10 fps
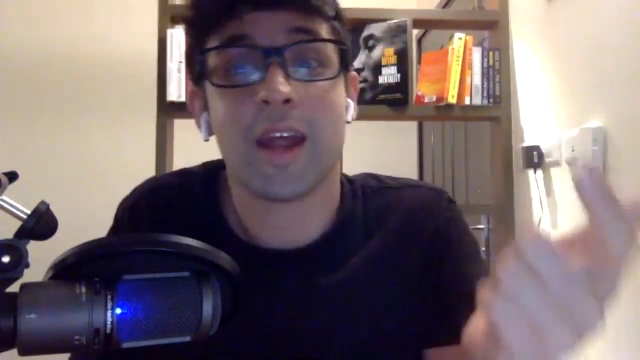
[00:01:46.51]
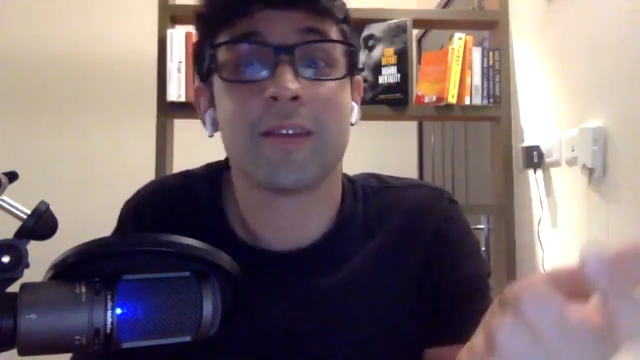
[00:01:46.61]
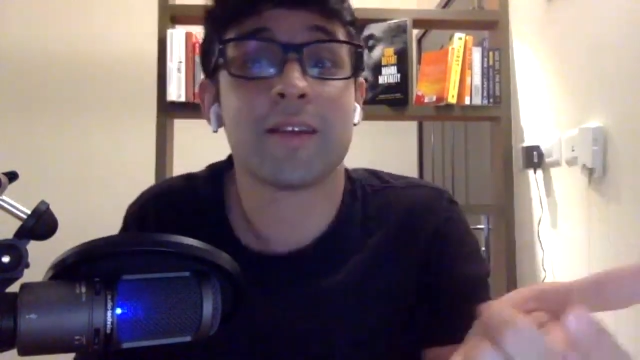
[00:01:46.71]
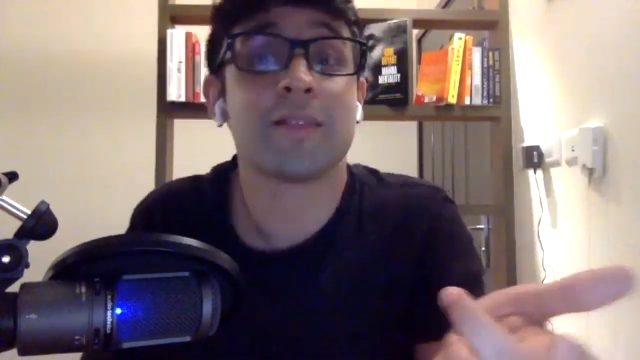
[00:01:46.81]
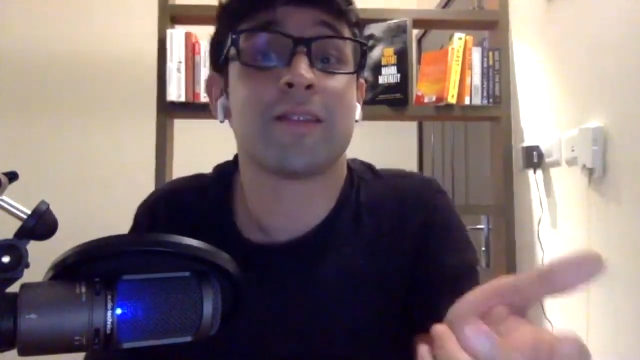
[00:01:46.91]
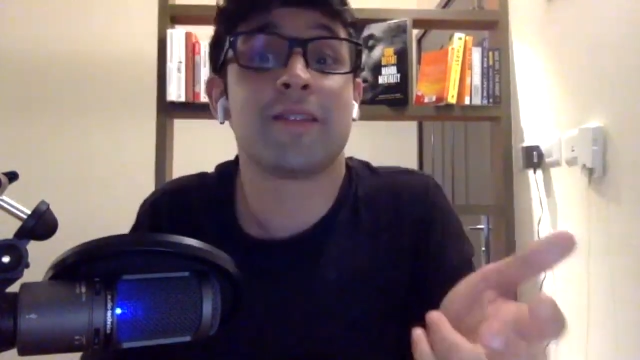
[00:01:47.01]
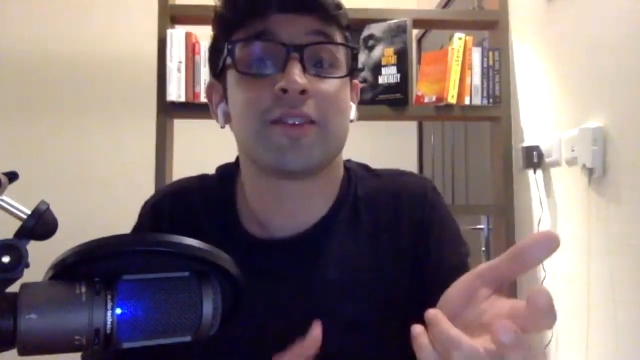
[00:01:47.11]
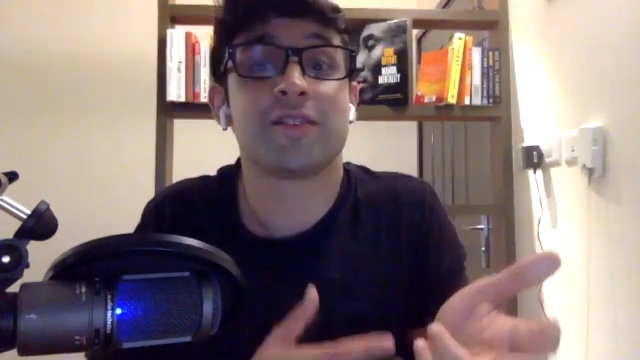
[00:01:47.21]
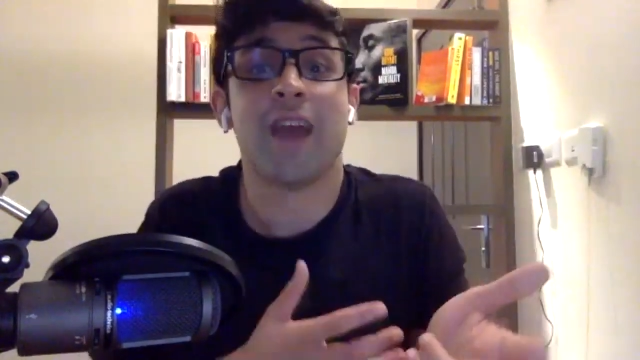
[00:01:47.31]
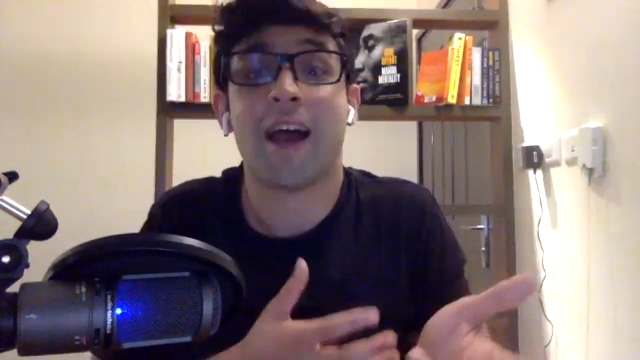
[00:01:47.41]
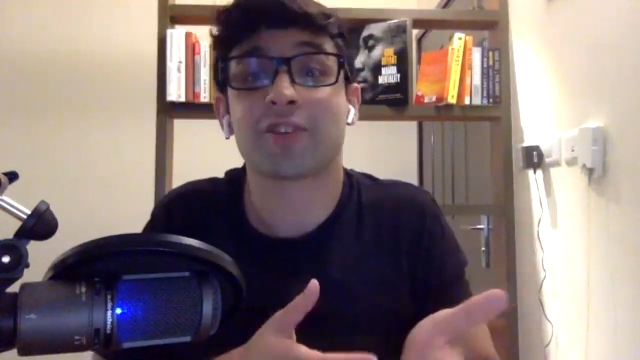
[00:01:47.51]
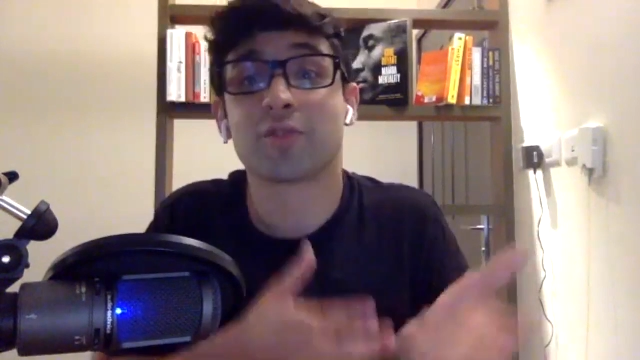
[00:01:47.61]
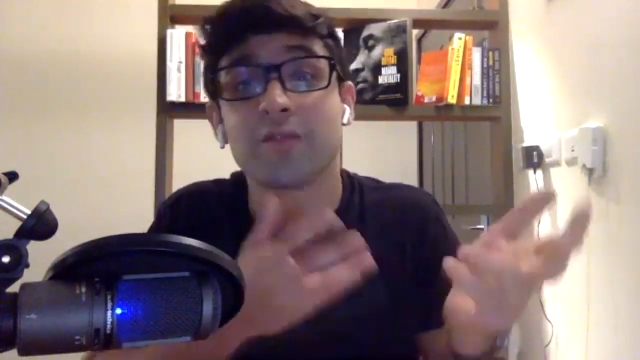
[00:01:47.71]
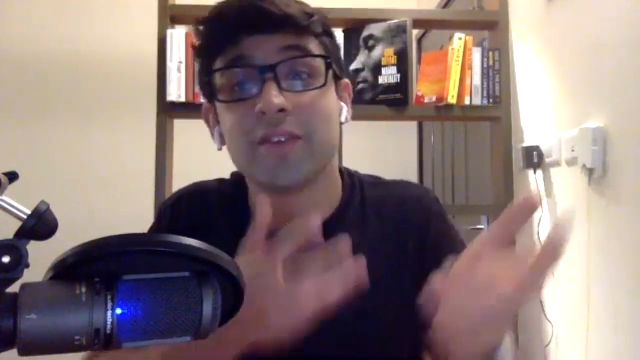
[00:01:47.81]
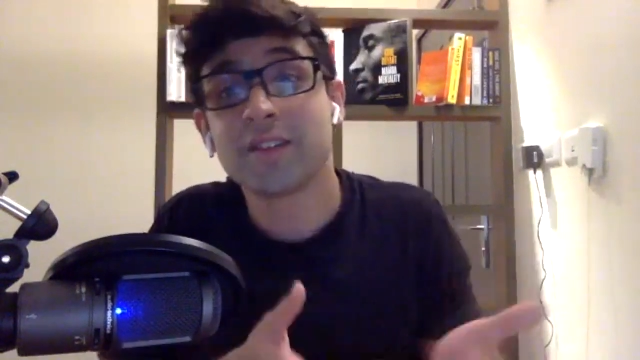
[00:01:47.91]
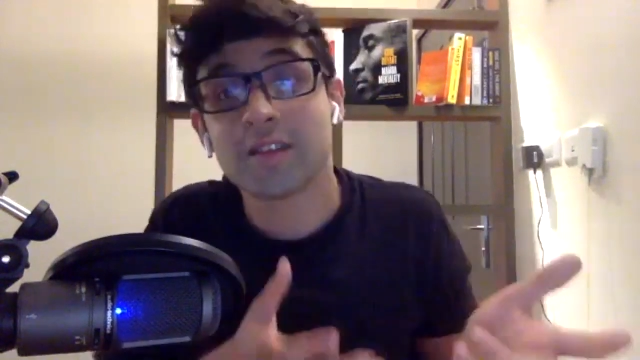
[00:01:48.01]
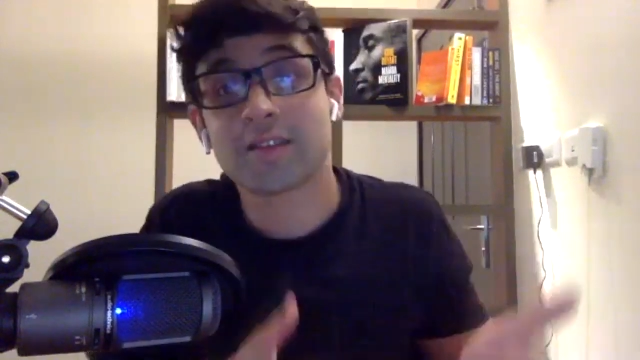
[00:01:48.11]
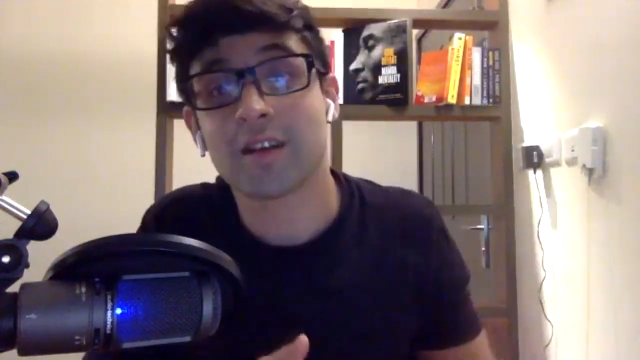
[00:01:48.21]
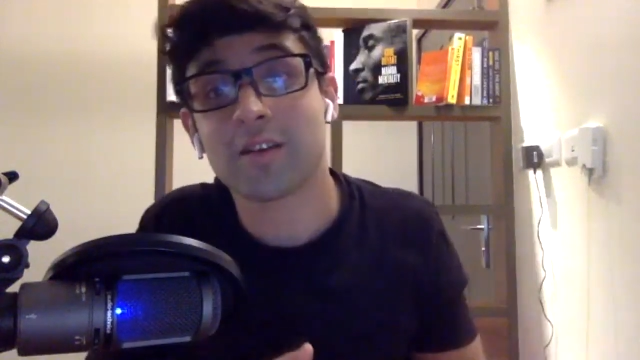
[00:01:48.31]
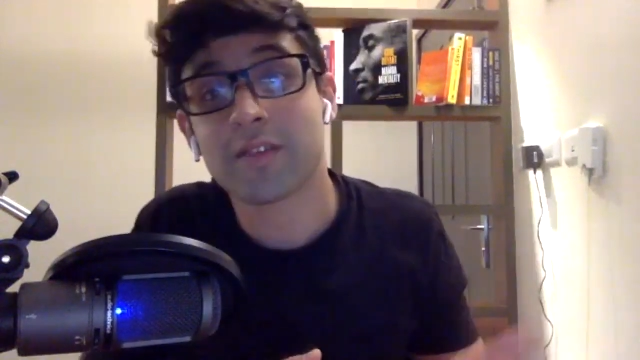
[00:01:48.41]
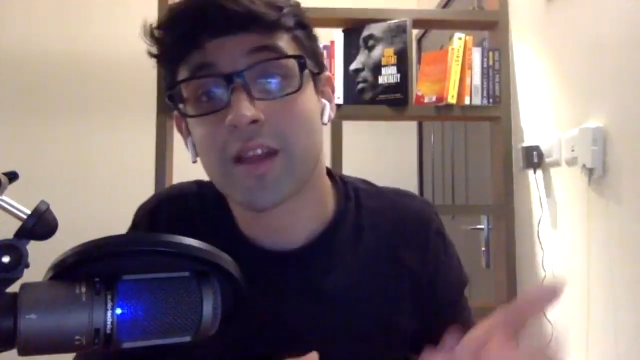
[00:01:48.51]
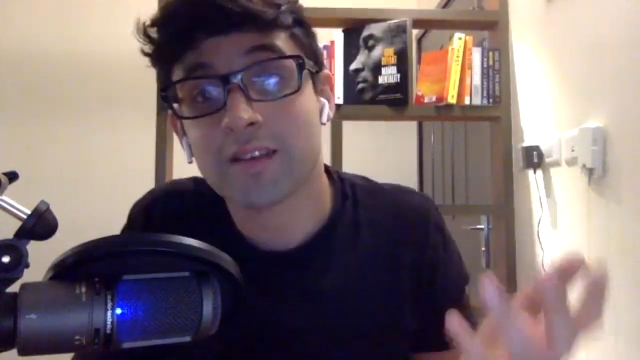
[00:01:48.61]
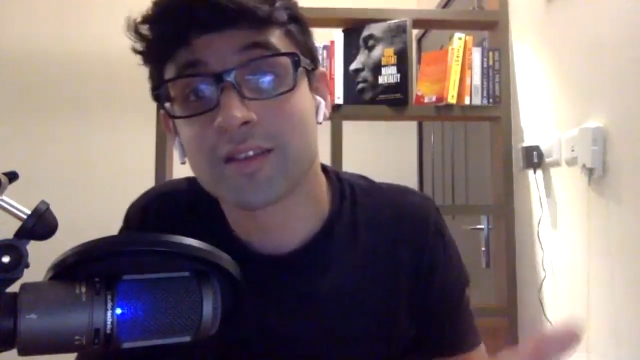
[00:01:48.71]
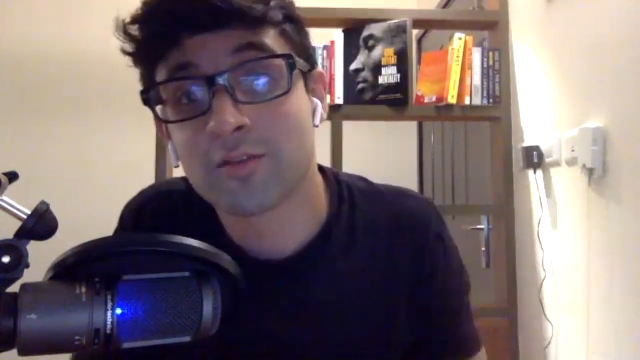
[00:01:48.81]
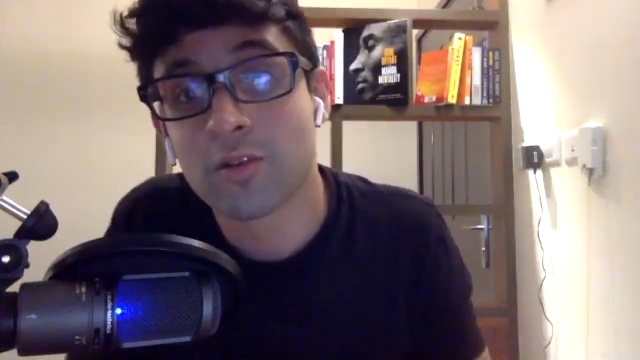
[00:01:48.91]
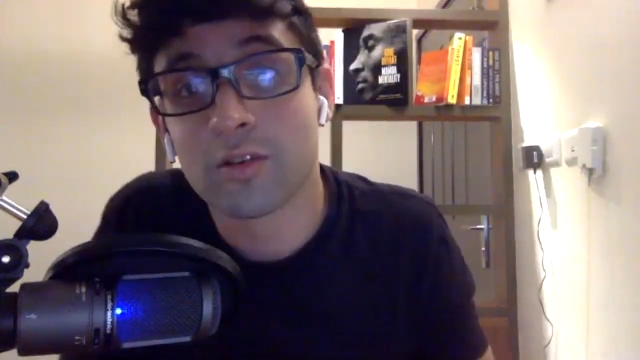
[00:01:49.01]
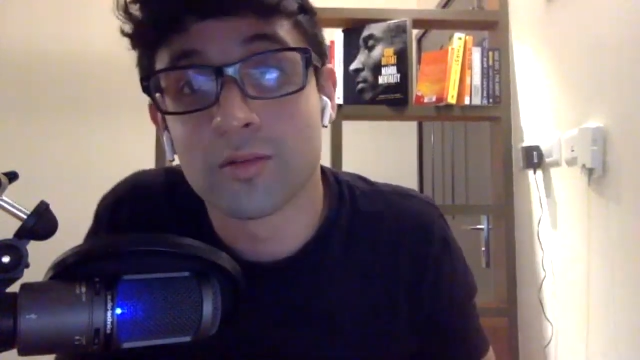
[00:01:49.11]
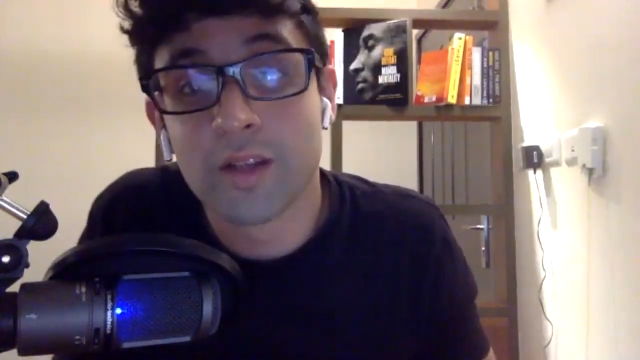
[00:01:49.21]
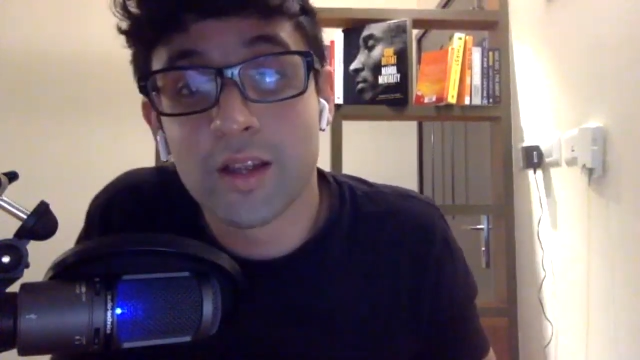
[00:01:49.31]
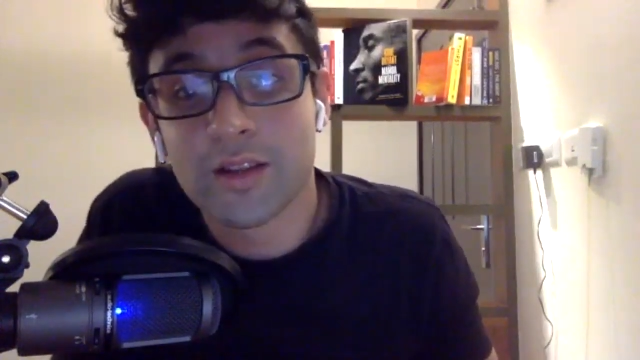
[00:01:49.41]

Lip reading: And then there's the actual VC itself that has to grow.